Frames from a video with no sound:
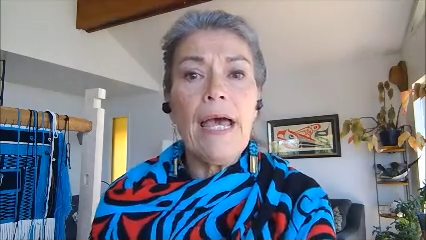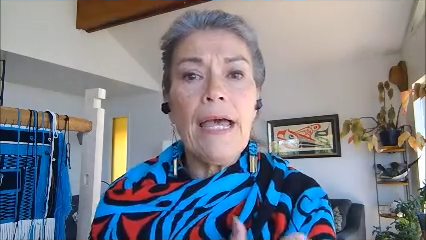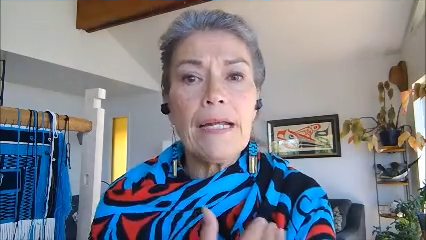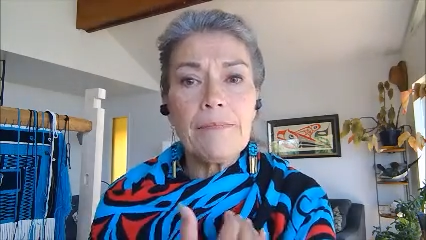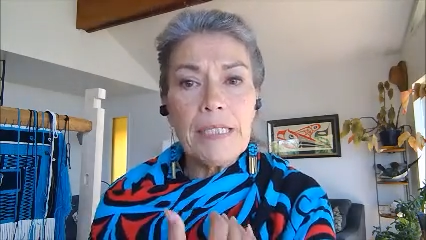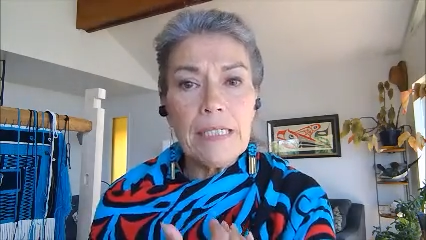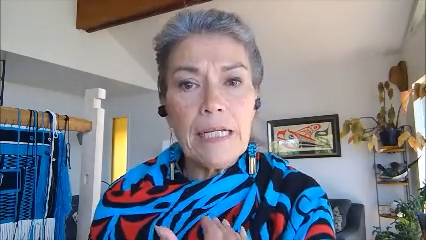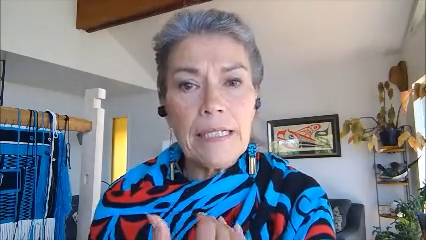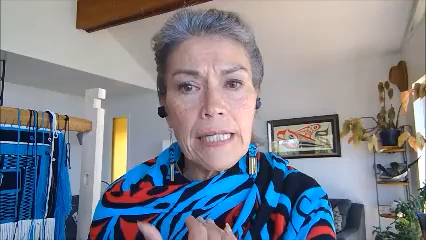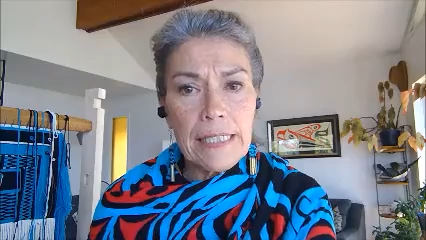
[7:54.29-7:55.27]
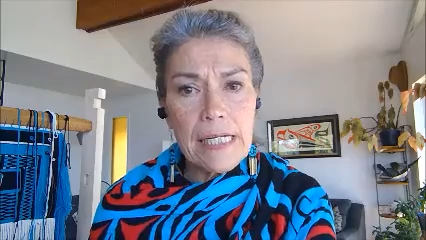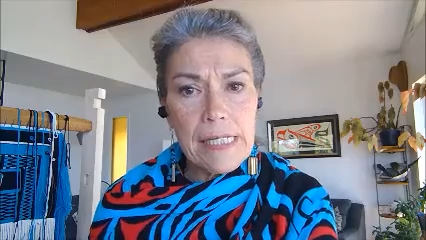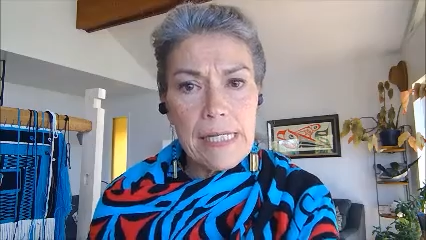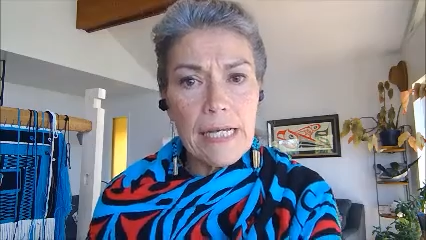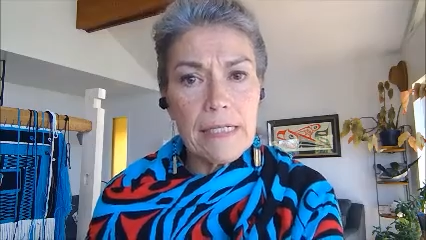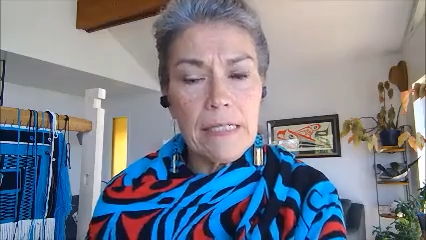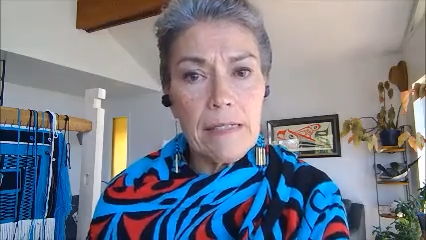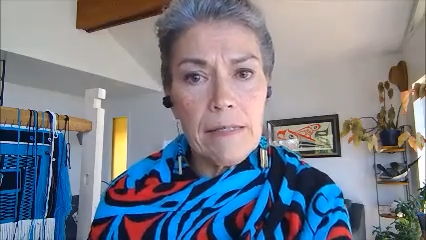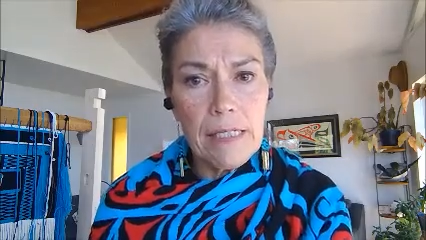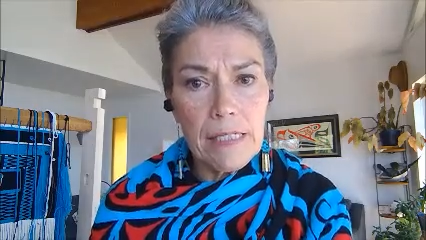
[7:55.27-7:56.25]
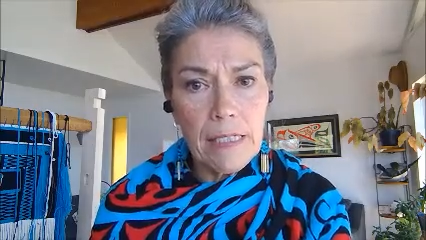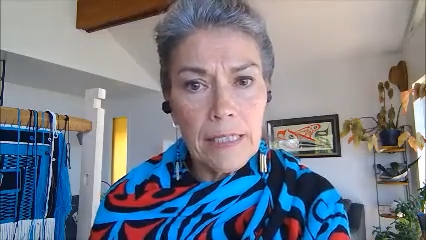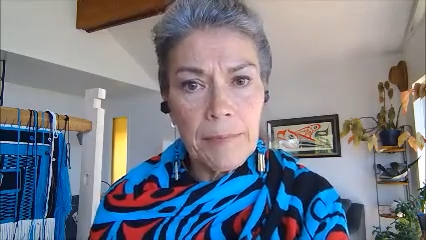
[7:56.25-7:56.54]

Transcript: And like I said, the